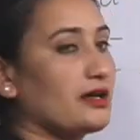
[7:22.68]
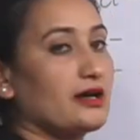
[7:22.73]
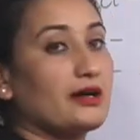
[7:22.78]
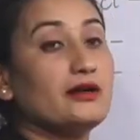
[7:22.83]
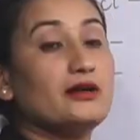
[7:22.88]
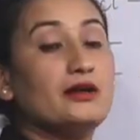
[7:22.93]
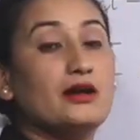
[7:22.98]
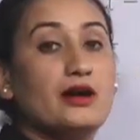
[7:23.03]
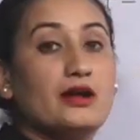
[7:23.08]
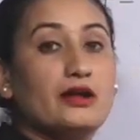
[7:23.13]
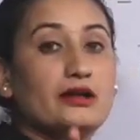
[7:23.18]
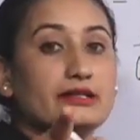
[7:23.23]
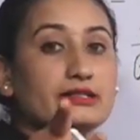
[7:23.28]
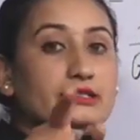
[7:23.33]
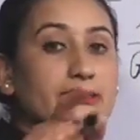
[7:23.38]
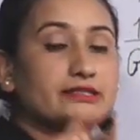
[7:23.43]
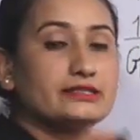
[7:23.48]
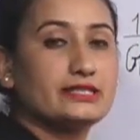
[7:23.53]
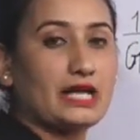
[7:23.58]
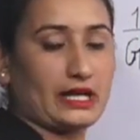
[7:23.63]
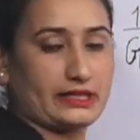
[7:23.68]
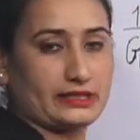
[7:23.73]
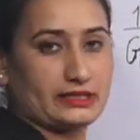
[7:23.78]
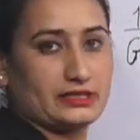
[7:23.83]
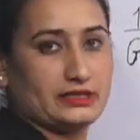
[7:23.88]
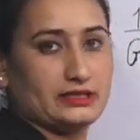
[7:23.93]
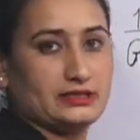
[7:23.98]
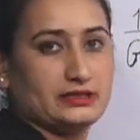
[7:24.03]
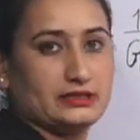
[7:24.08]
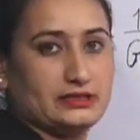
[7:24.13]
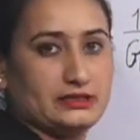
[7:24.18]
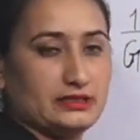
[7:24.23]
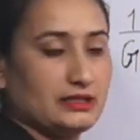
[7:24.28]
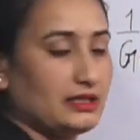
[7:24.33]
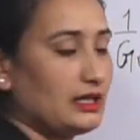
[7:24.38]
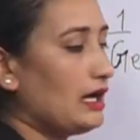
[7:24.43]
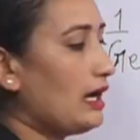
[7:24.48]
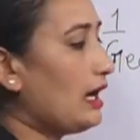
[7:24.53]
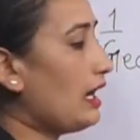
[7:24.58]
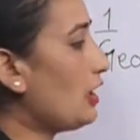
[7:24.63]
a dot.
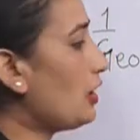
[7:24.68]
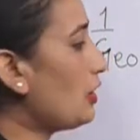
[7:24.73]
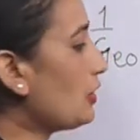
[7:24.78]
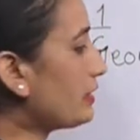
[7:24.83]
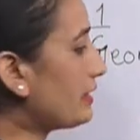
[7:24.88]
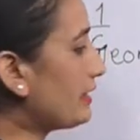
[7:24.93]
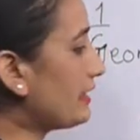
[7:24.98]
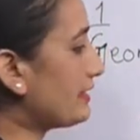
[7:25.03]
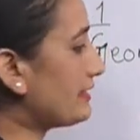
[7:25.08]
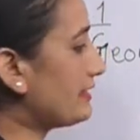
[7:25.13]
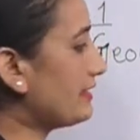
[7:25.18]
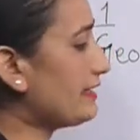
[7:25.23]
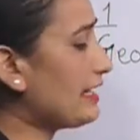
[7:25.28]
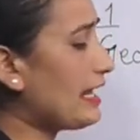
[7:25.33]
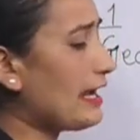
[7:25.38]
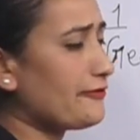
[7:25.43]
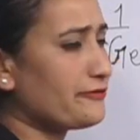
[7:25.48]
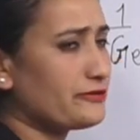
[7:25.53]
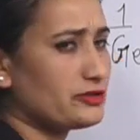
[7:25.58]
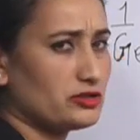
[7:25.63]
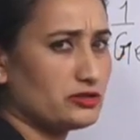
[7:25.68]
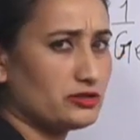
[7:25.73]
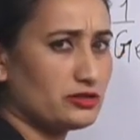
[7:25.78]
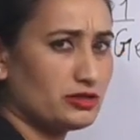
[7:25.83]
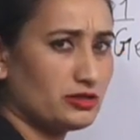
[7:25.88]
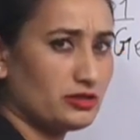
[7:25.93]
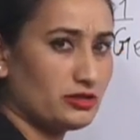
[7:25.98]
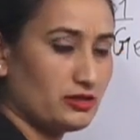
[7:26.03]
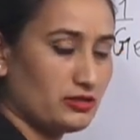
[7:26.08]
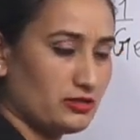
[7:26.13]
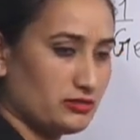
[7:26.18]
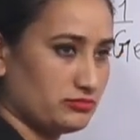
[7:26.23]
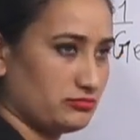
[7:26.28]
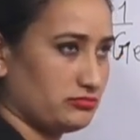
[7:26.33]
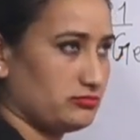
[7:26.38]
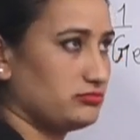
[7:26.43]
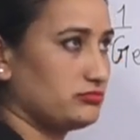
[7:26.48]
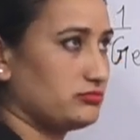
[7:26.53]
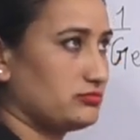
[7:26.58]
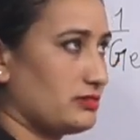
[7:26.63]
Okay, then after
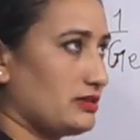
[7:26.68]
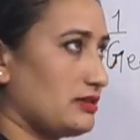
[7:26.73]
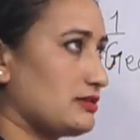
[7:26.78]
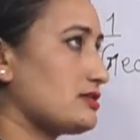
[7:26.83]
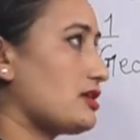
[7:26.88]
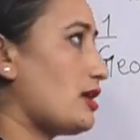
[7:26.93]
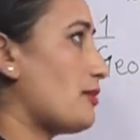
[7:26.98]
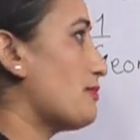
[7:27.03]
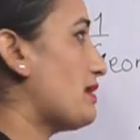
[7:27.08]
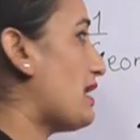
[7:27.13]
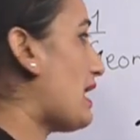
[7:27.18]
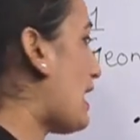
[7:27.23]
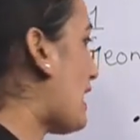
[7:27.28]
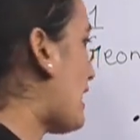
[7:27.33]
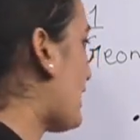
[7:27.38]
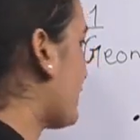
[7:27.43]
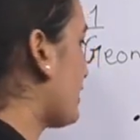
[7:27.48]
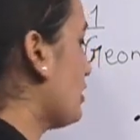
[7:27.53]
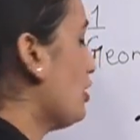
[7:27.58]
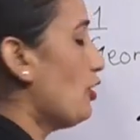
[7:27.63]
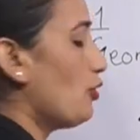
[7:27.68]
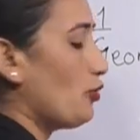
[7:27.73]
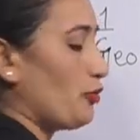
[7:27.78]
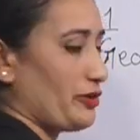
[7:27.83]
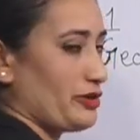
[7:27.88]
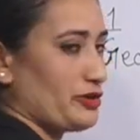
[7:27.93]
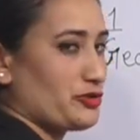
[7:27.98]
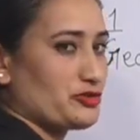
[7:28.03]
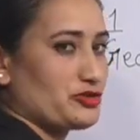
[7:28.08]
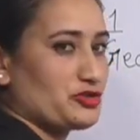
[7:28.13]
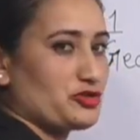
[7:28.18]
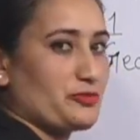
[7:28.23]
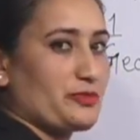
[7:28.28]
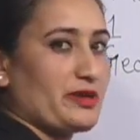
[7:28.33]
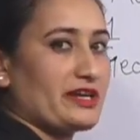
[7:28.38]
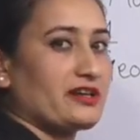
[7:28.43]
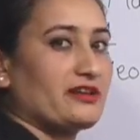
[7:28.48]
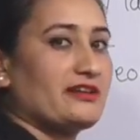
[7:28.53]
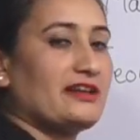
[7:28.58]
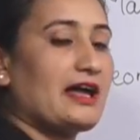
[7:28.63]
some line, we used to
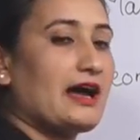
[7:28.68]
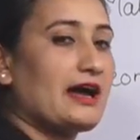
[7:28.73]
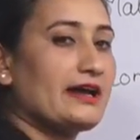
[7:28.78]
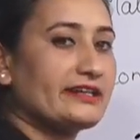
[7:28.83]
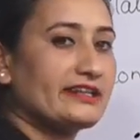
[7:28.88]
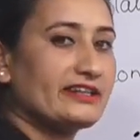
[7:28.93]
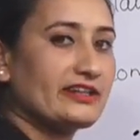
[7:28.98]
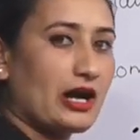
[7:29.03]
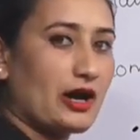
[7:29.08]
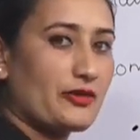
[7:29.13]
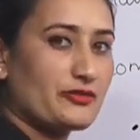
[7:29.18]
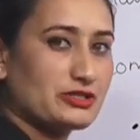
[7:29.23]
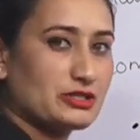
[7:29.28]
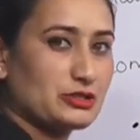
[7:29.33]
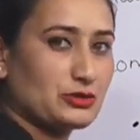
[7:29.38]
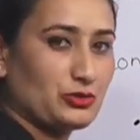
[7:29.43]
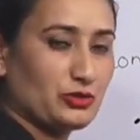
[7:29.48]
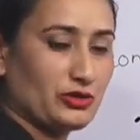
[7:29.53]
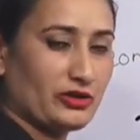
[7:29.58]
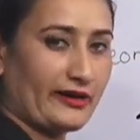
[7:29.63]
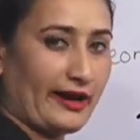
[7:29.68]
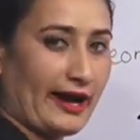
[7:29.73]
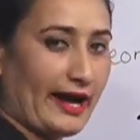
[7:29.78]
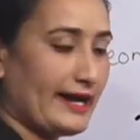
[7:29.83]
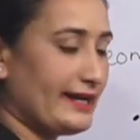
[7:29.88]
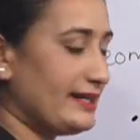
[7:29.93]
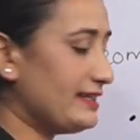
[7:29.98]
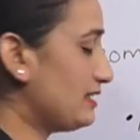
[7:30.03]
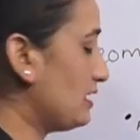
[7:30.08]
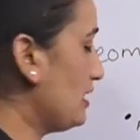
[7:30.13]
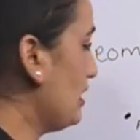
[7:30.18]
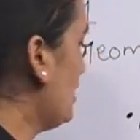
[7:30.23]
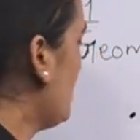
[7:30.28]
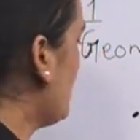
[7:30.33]
make a line in our school, right?